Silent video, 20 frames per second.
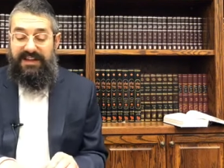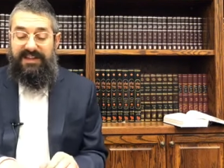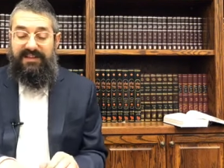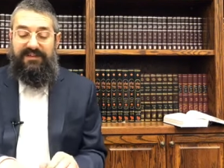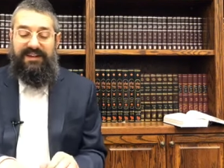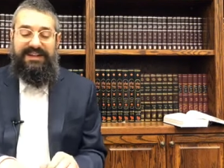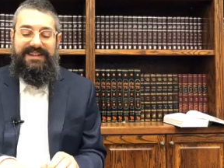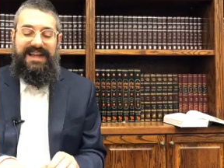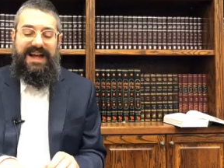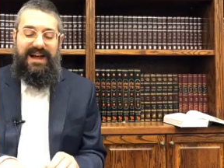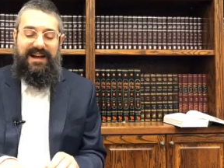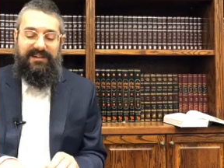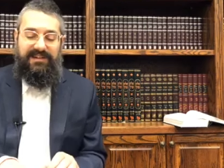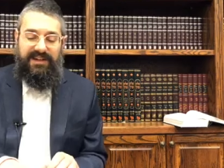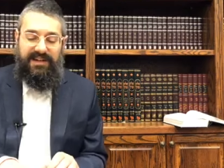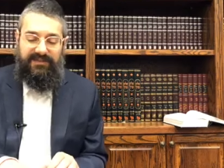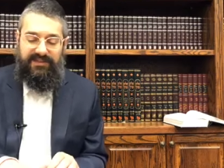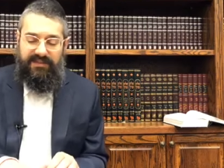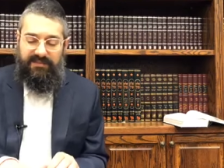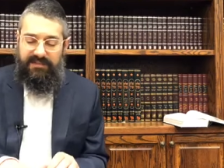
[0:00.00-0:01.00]
vitality
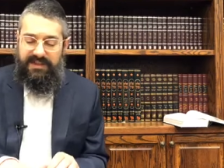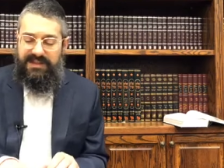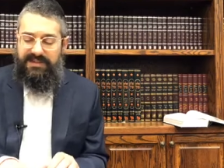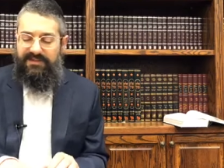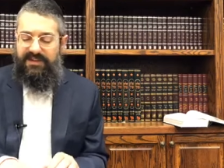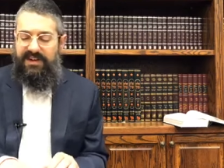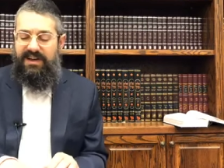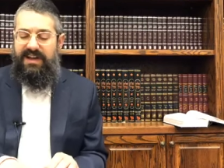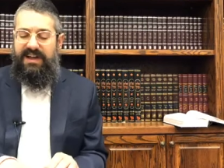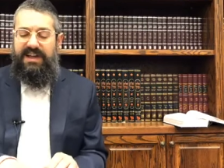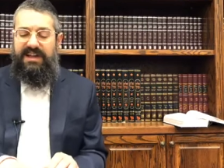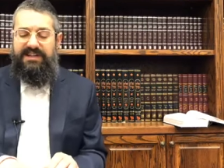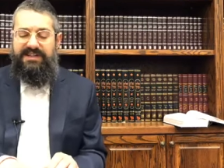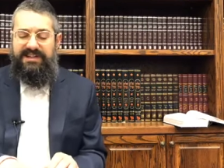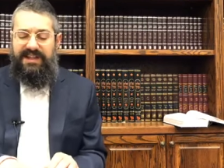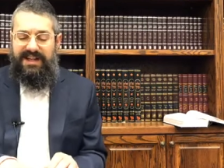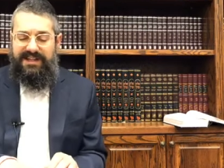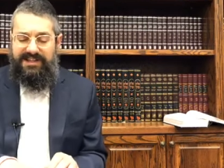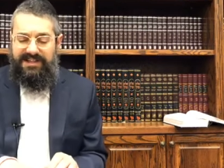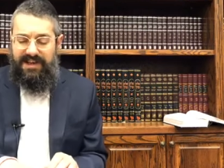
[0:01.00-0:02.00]
of the mitzvah is
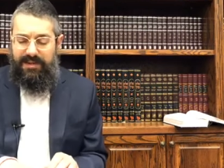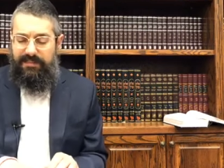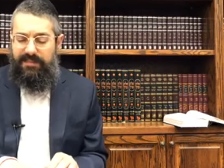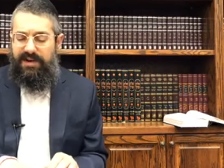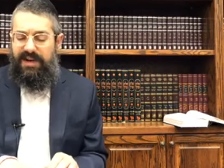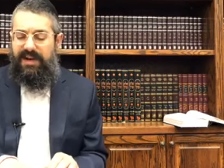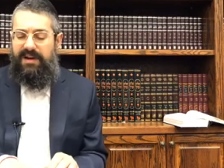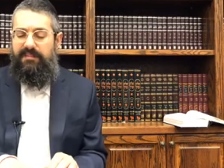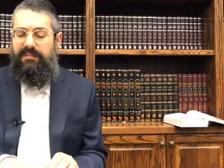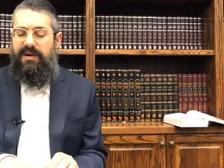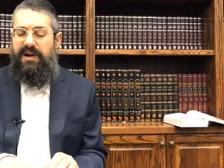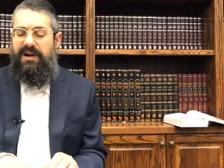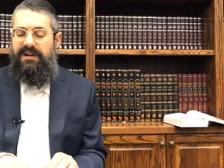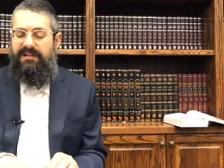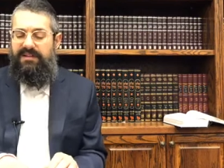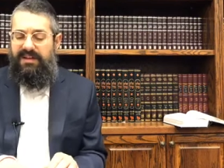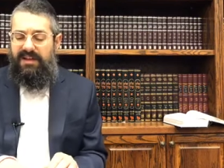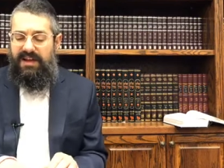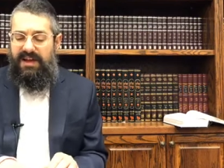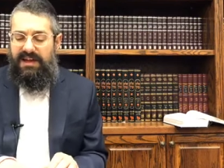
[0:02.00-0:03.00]
not separate and
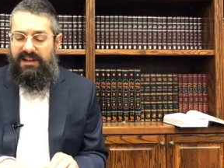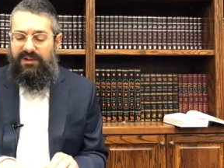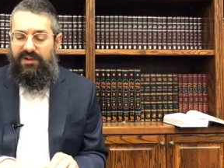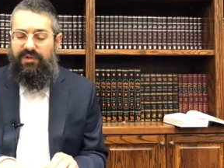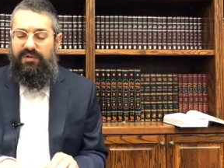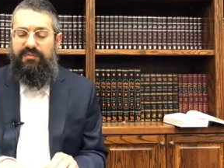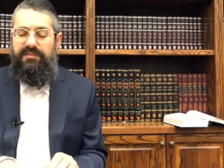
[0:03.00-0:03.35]
apart. It